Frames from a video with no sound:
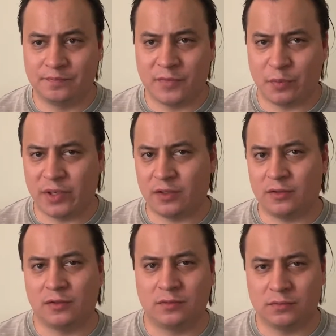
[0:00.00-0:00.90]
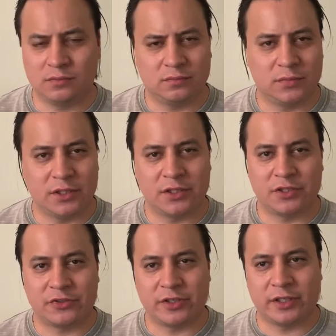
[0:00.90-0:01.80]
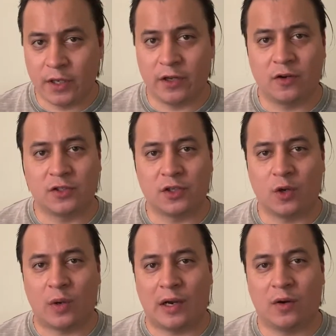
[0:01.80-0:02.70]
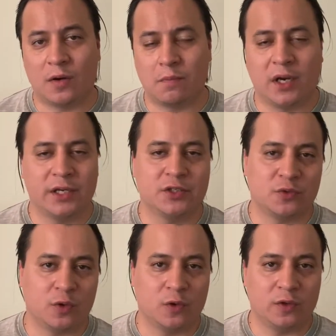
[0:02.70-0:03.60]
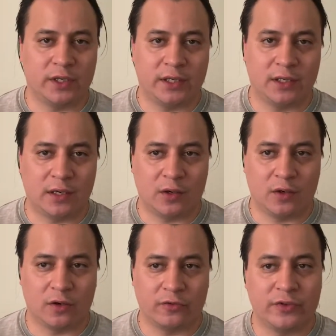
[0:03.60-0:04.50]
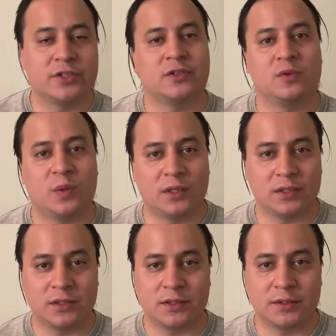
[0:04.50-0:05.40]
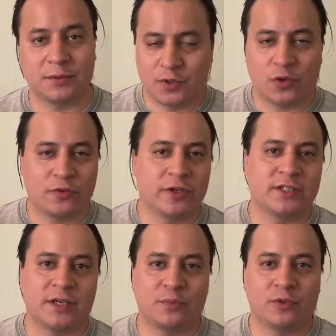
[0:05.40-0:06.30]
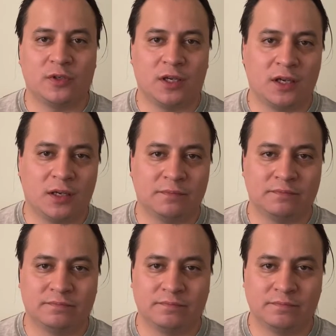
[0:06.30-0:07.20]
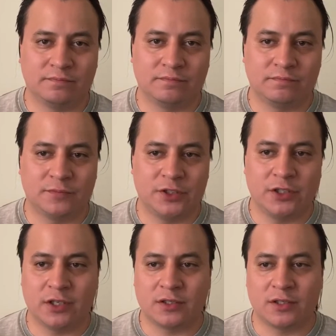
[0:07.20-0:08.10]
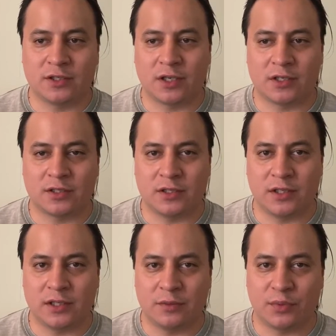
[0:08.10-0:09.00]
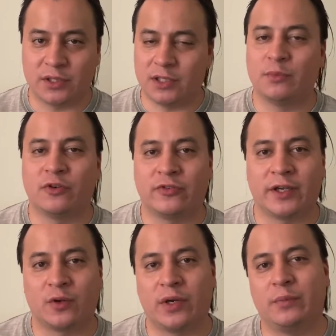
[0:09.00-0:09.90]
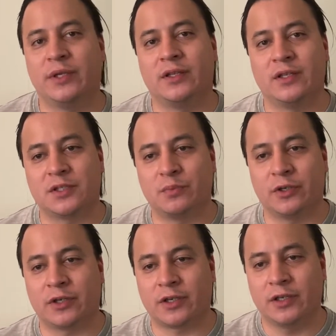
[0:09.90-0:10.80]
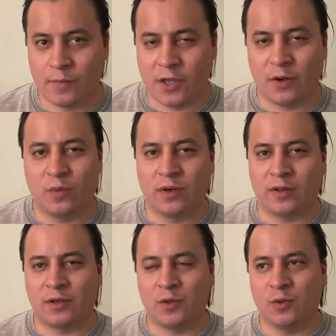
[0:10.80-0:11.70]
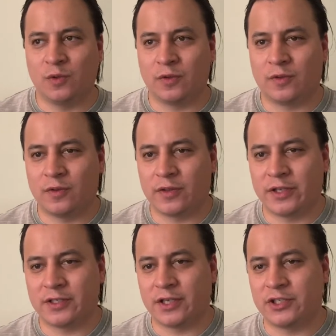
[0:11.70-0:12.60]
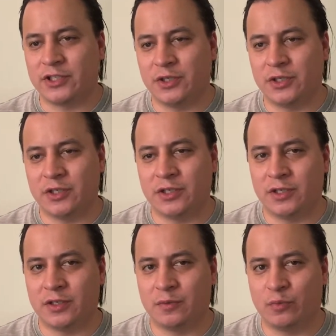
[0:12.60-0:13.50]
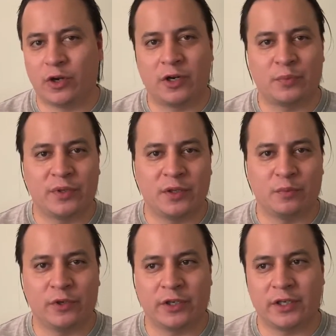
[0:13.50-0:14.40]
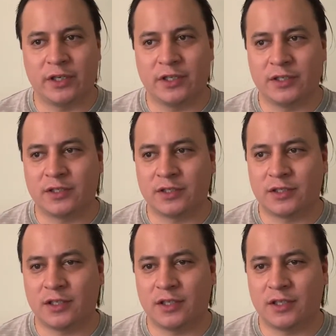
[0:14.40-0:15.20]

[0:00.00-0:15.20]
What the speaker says: the medical industry, and also our mind's role in our physical wellness. So for example, she does discuss the placebo effect quite a bit in this book. And one of the cool things that she brought up in the book is